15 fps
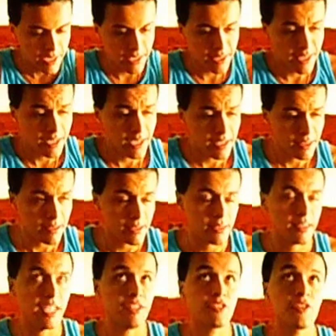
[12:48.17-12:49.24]
And then
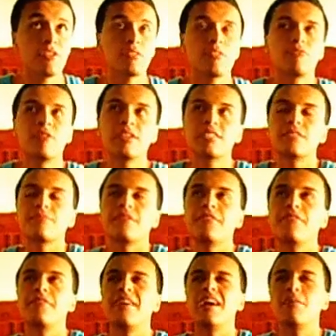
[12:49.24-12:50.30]
I told the rest of
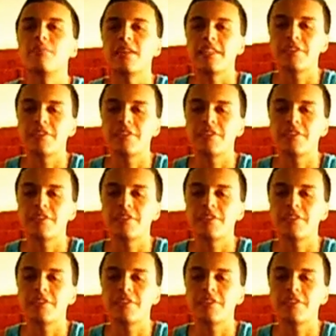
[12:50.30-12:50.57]
my family.